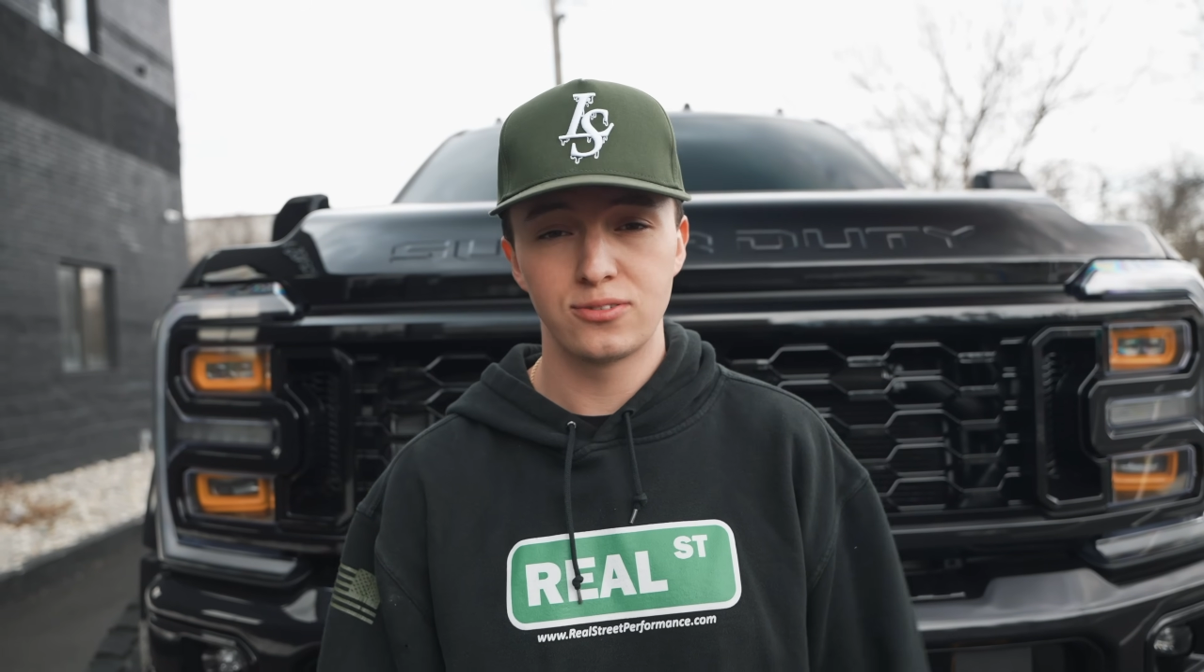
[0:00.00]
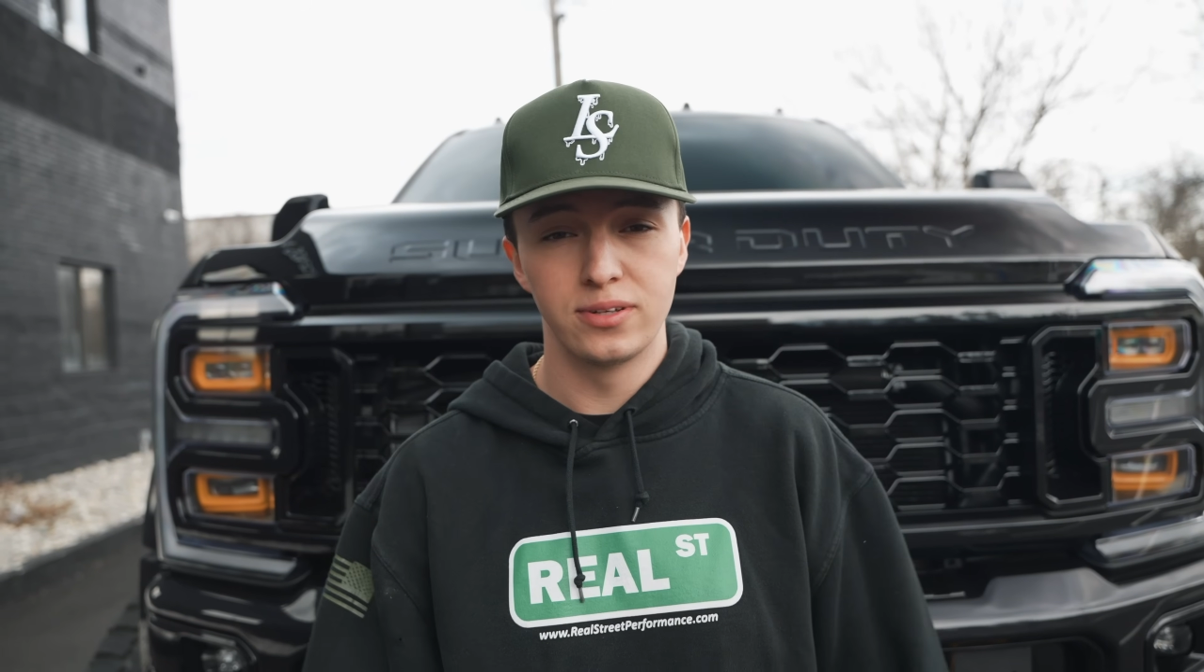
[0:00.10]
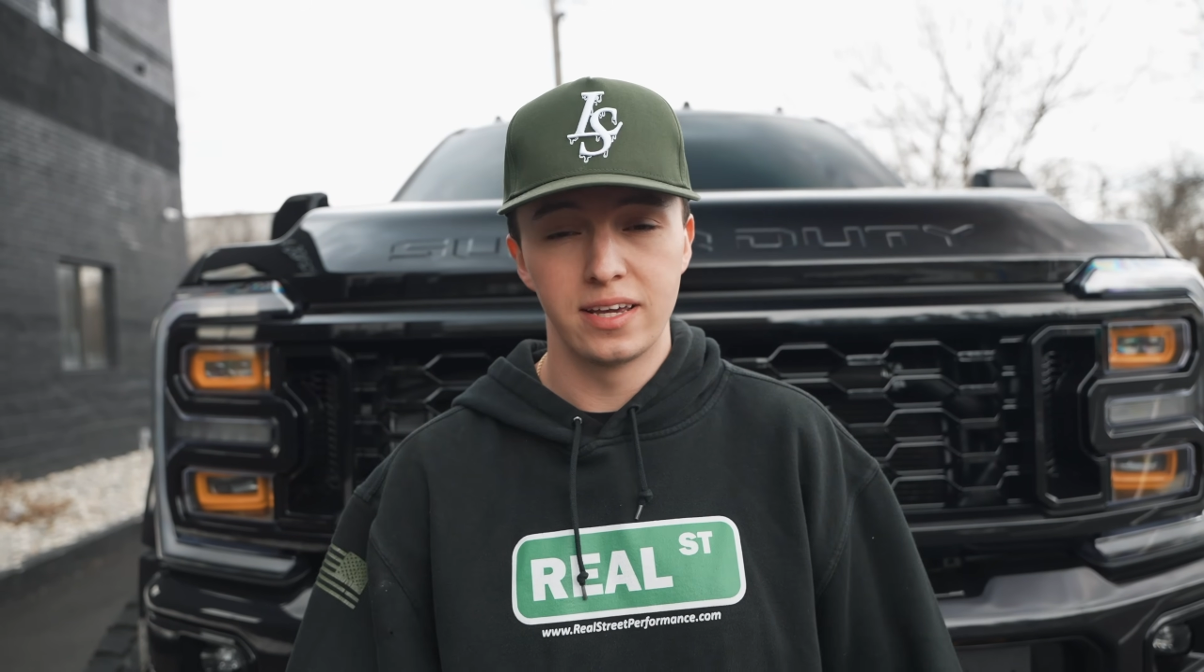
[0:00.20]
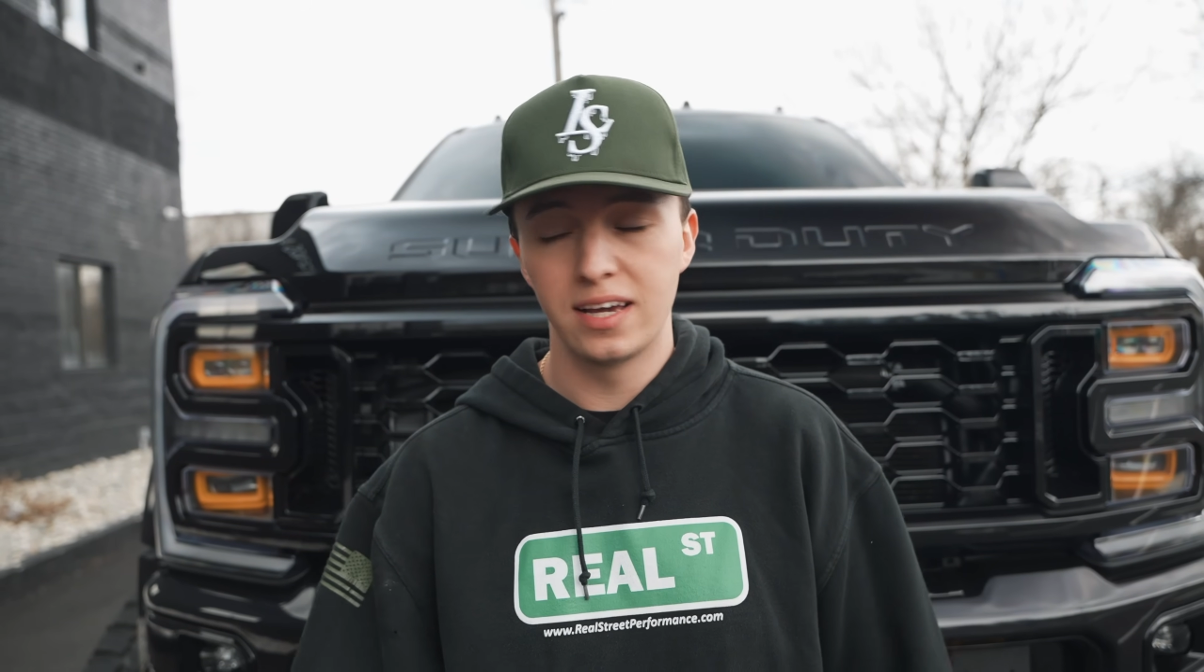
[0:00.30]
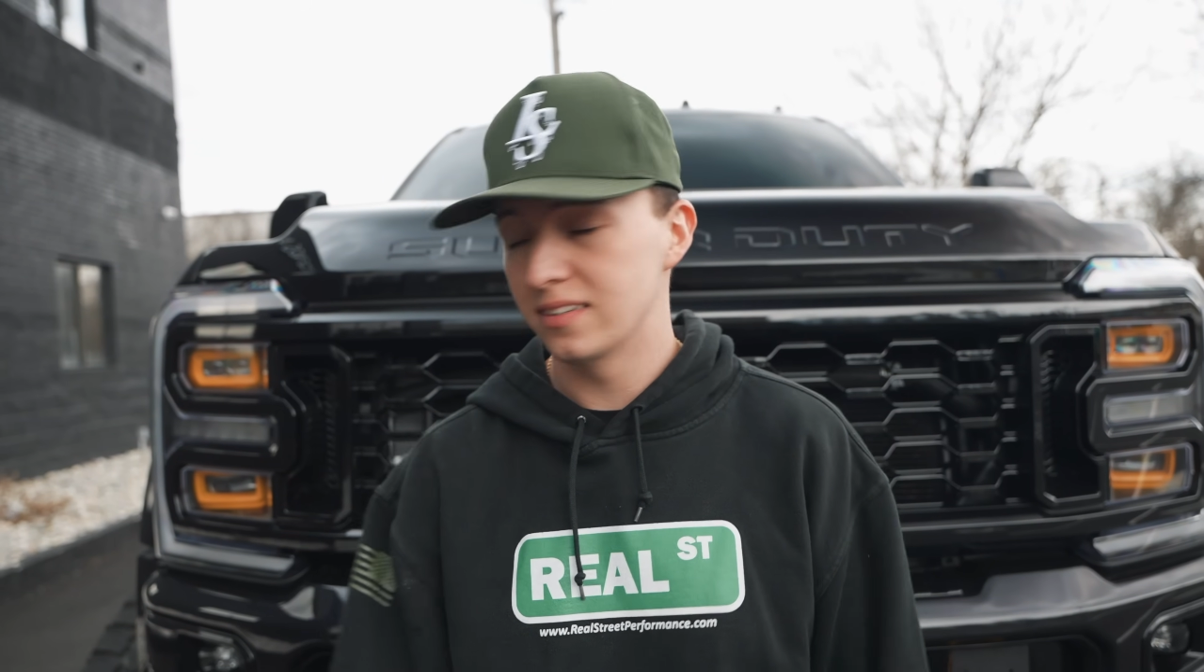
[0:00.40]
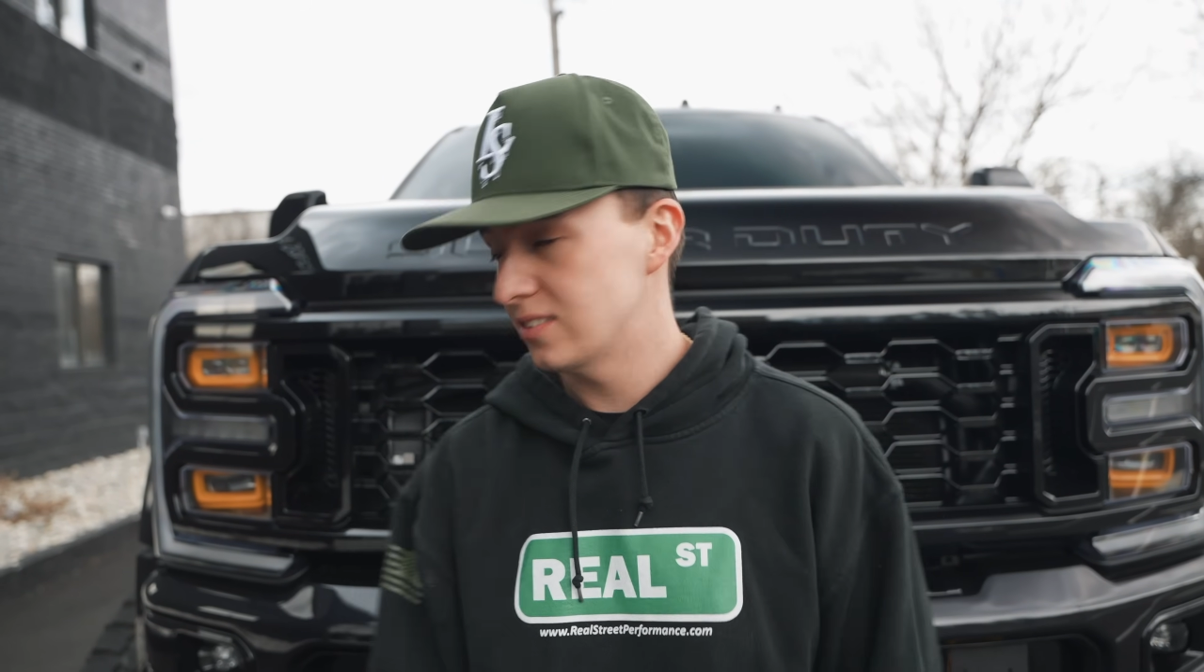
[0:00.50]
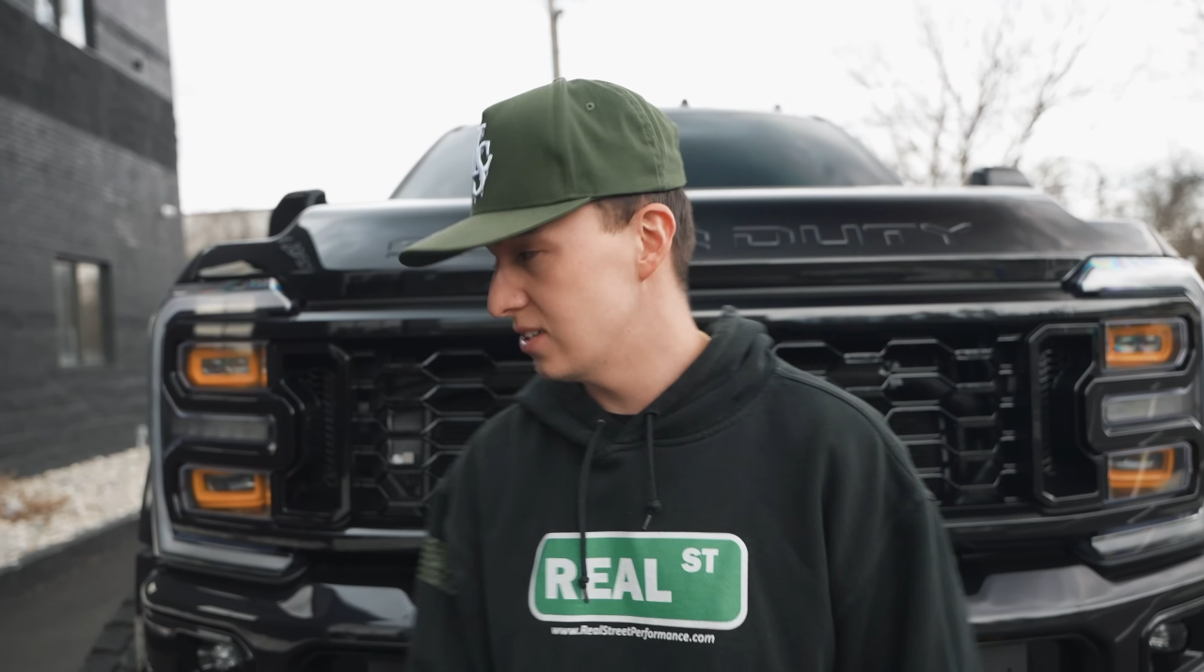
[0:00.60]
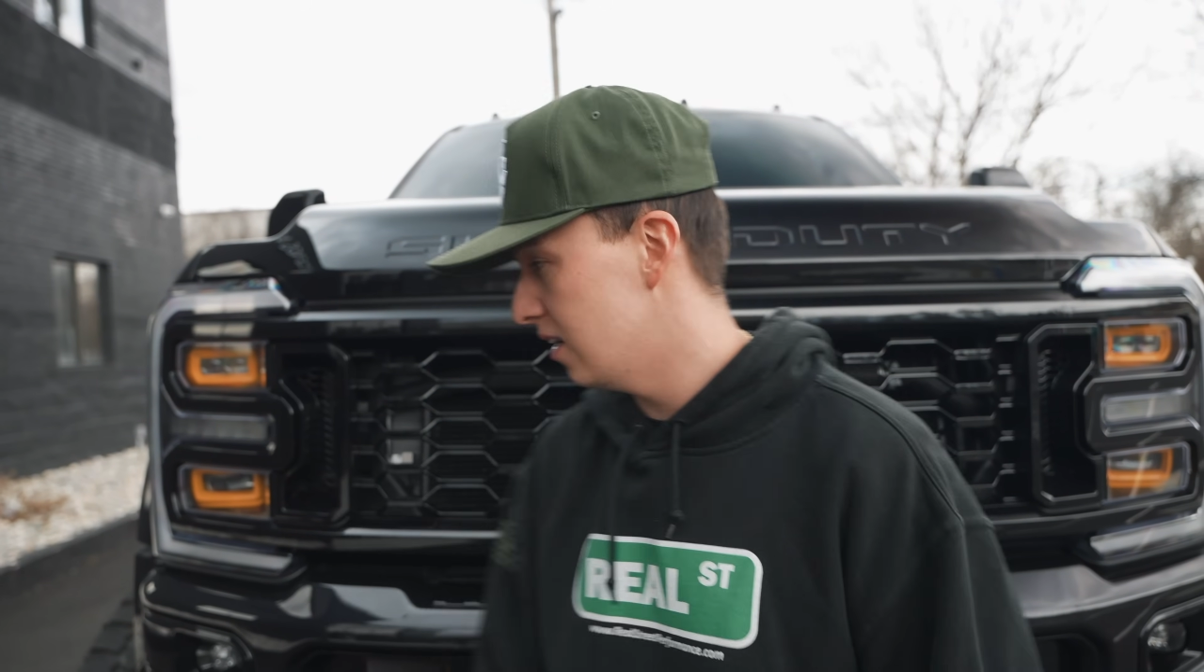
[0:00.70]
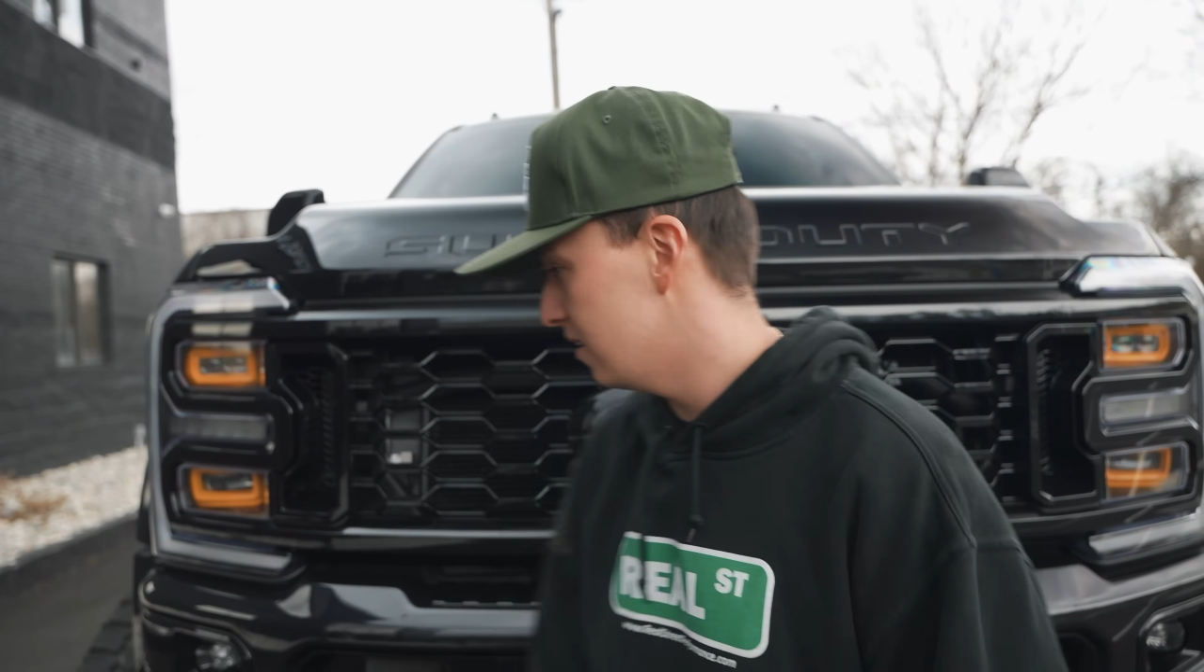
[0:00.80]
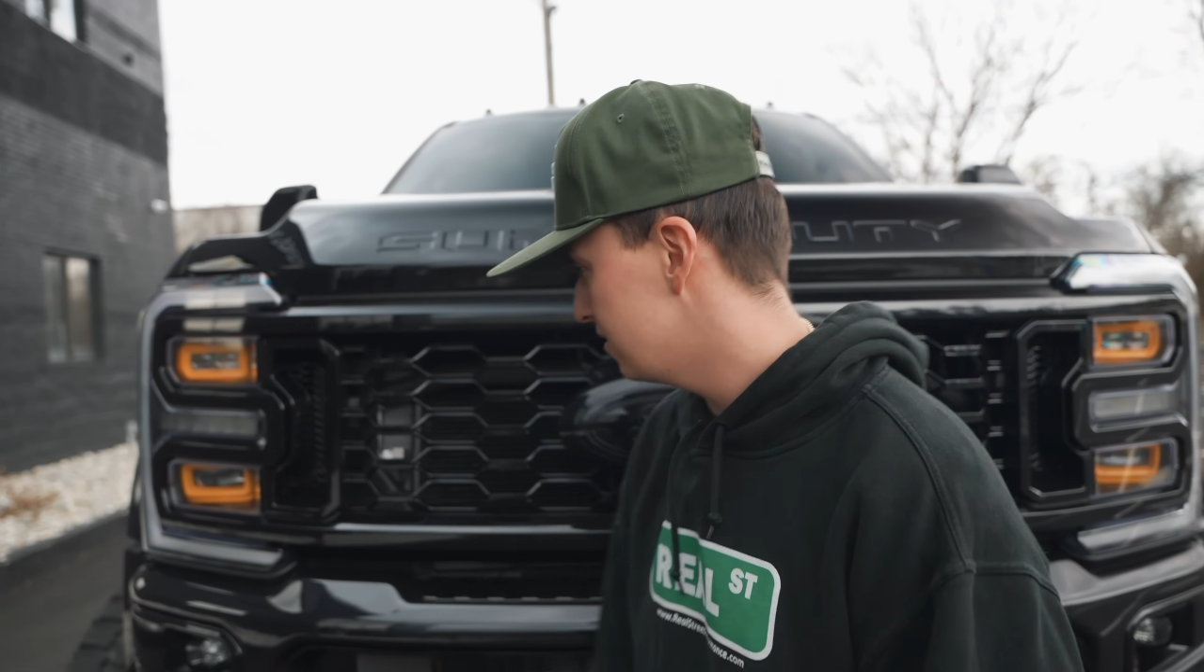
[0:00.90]
really it.
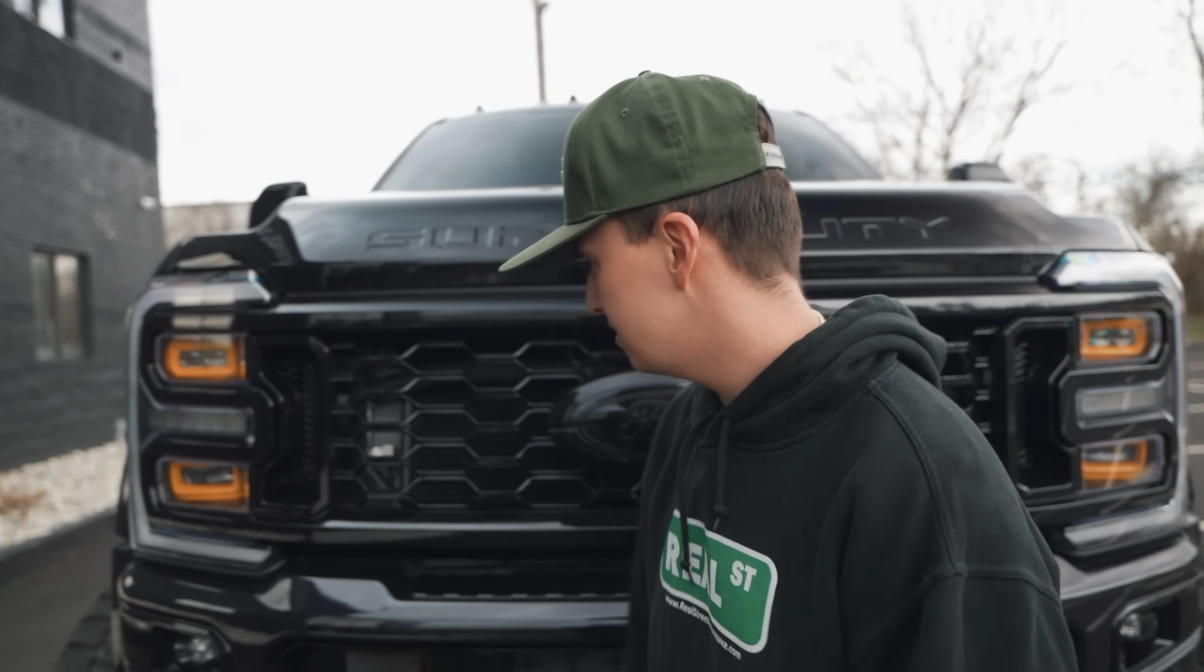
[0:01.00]
So,